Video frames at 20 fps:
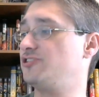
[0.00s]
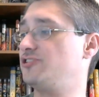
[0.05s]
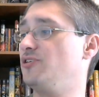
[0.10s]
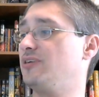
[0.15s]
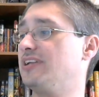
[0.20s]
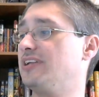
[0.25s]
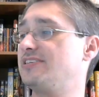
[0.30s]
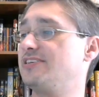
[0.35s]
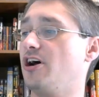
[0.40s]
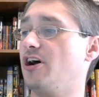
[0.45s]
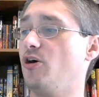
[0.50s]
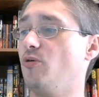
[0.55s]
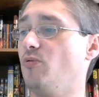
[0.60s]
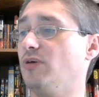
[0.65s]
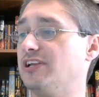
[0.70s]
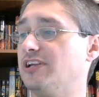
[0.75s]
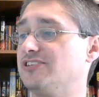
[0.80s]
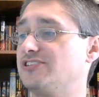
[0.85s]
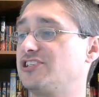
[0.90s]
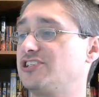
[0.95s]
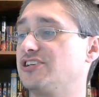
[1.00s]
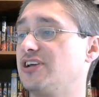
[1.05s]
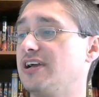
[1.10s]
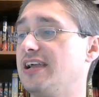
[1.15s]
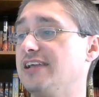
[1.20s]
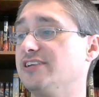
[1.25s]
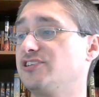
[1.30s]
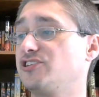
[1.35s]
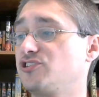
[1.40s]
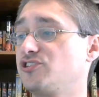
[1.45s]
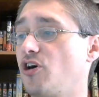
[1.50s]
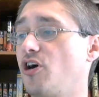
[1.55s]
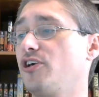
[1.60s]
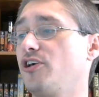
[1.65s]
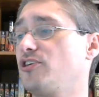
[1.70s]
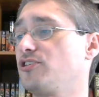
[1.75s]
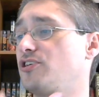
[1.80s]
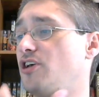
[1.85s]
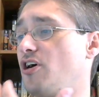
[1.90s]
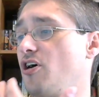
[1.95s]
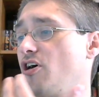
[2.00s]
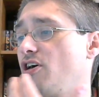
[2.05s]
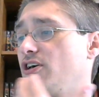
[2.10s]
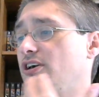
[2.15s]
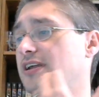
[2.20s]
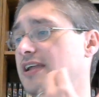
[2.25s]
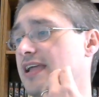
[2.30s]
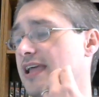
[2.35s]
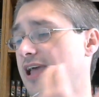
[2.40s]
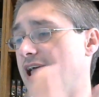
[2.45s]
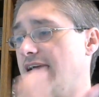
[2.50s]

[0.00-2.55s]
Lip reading: so you can tell what is a starter card,